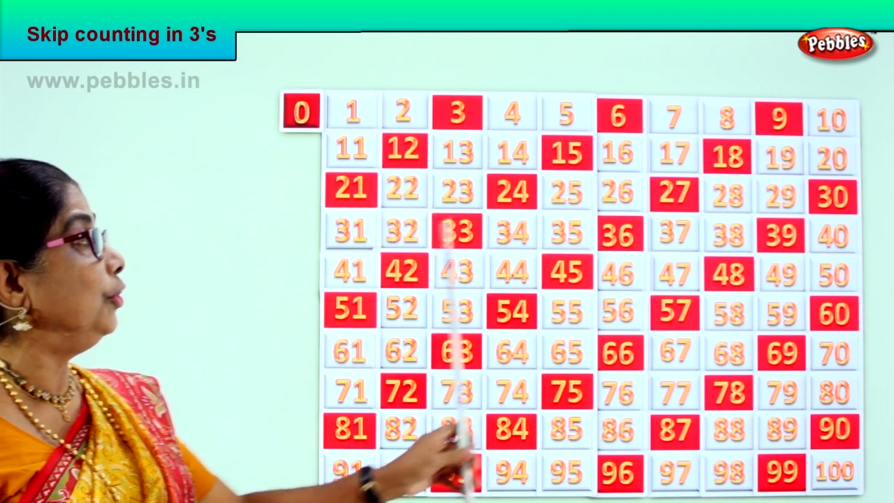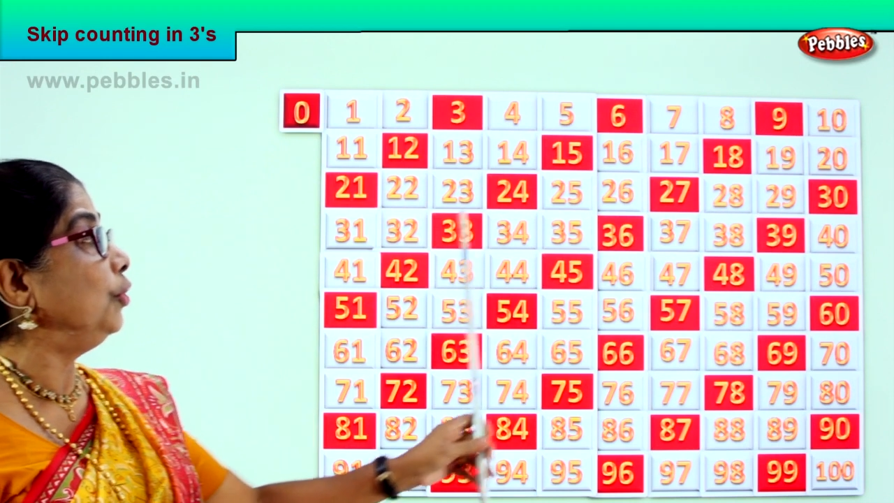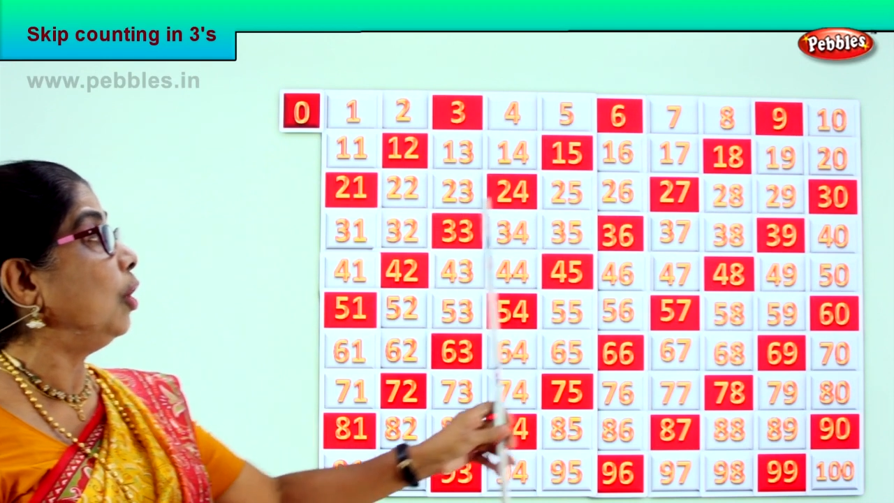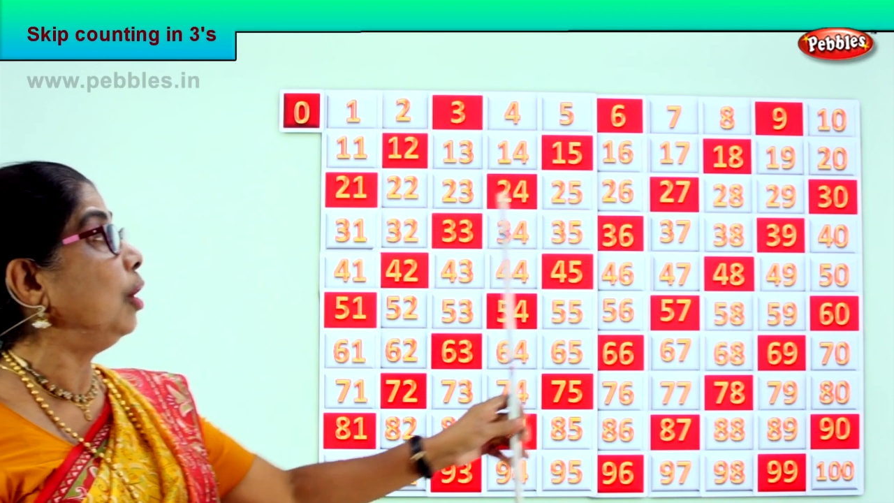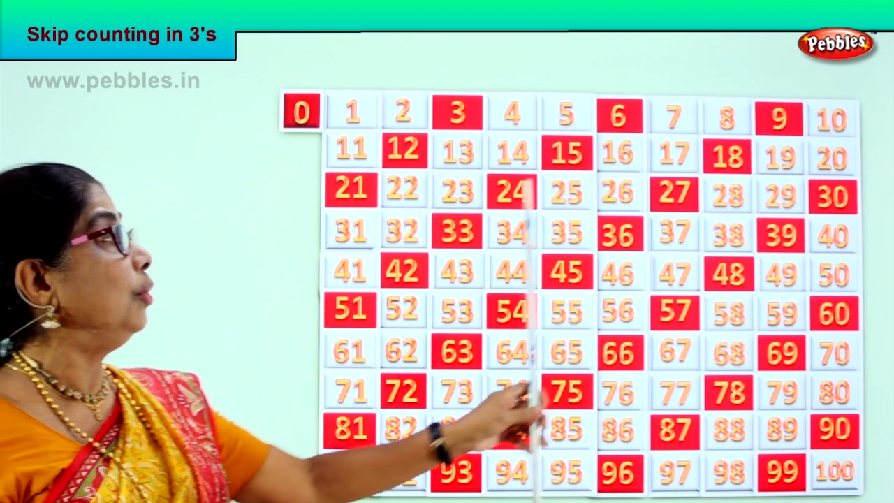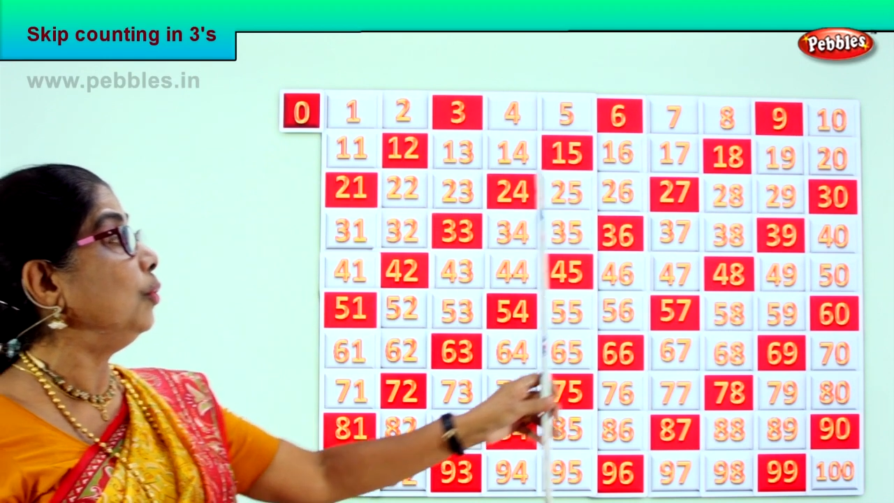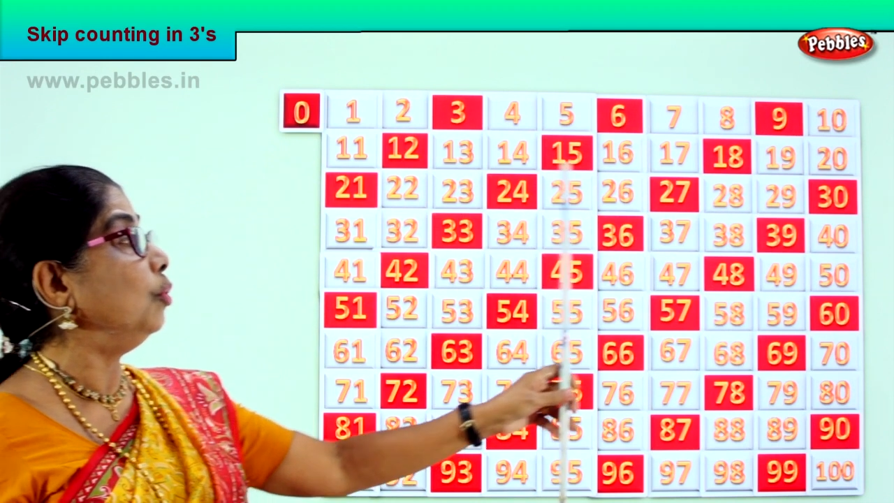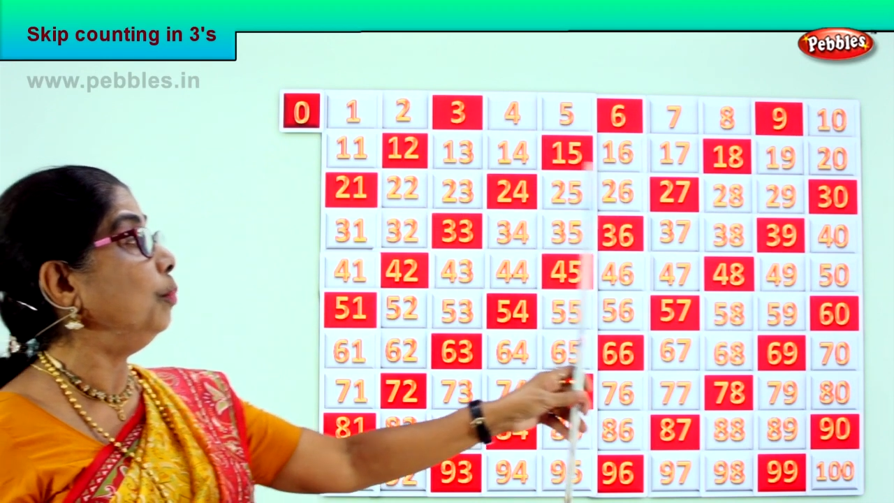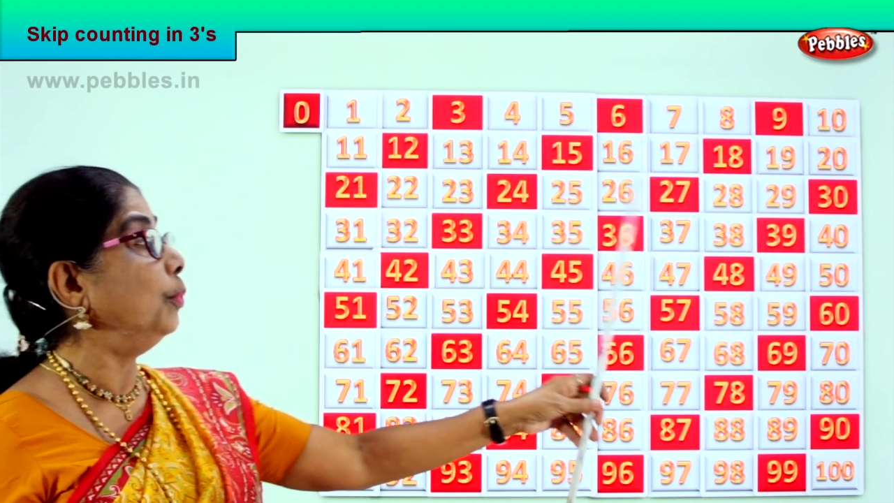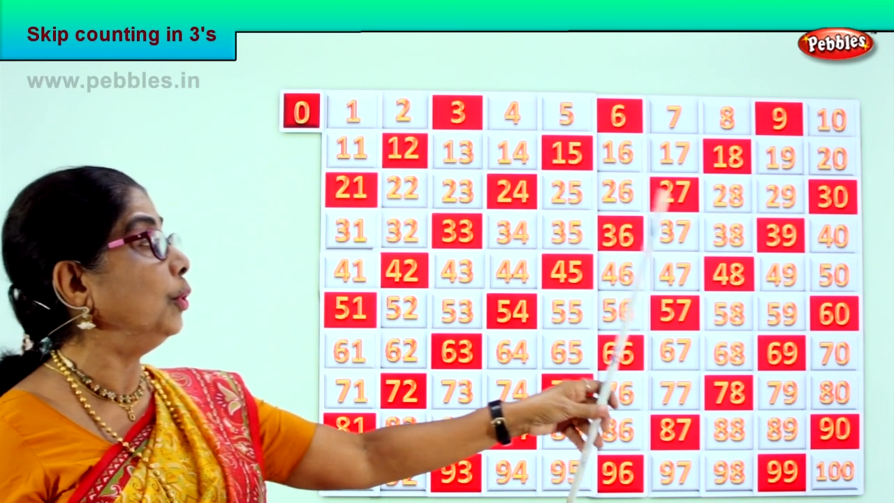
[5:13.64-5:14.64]
your
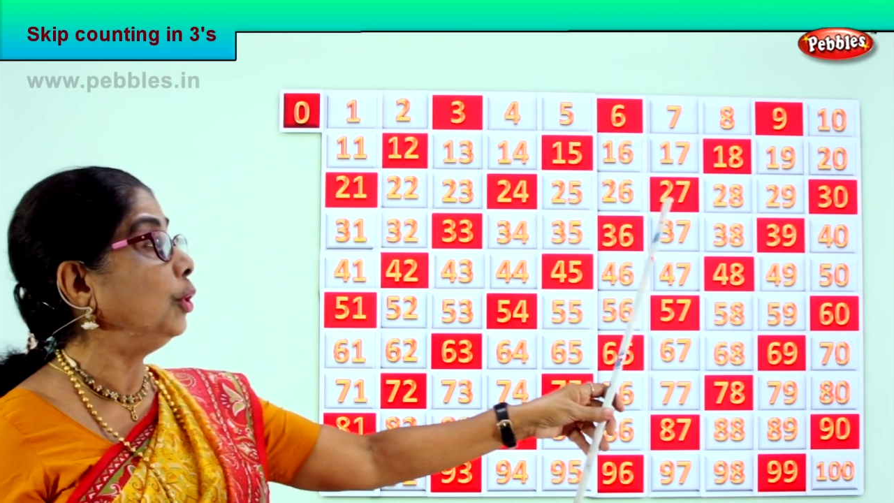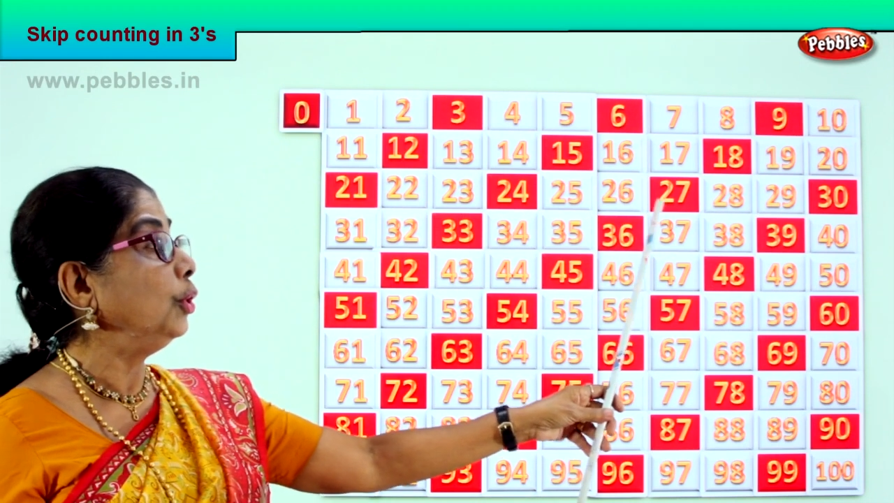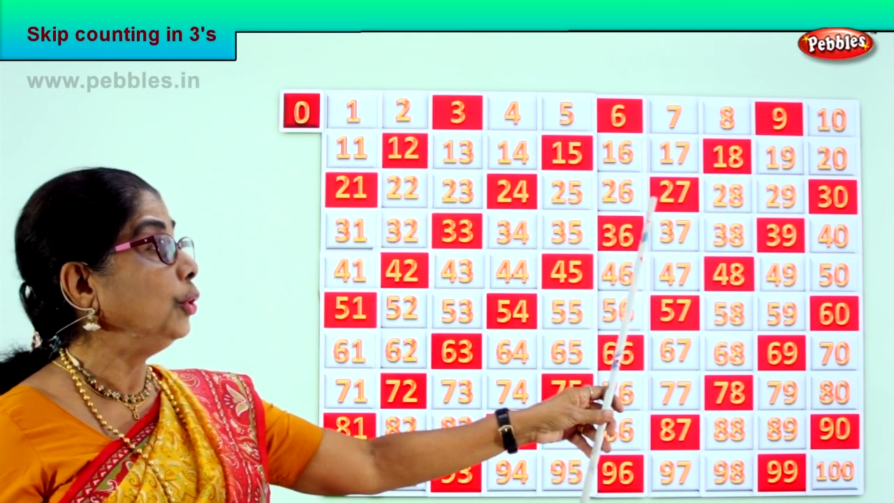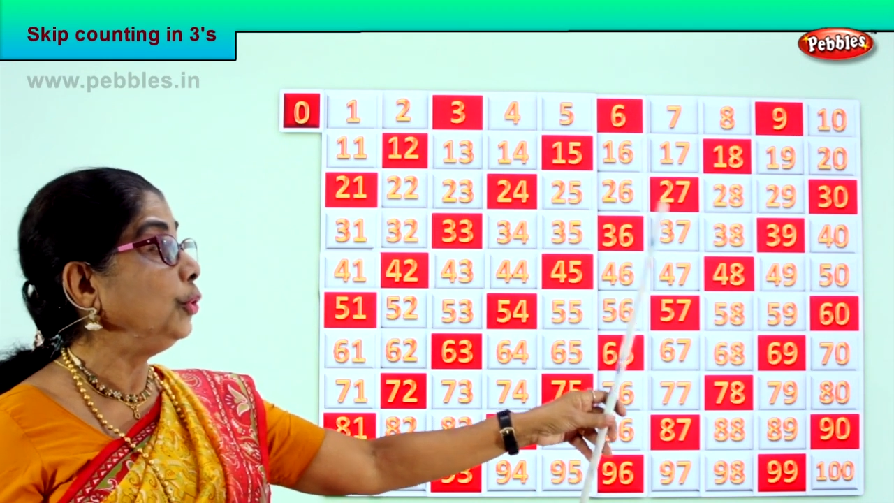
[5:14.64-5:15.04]
notebook,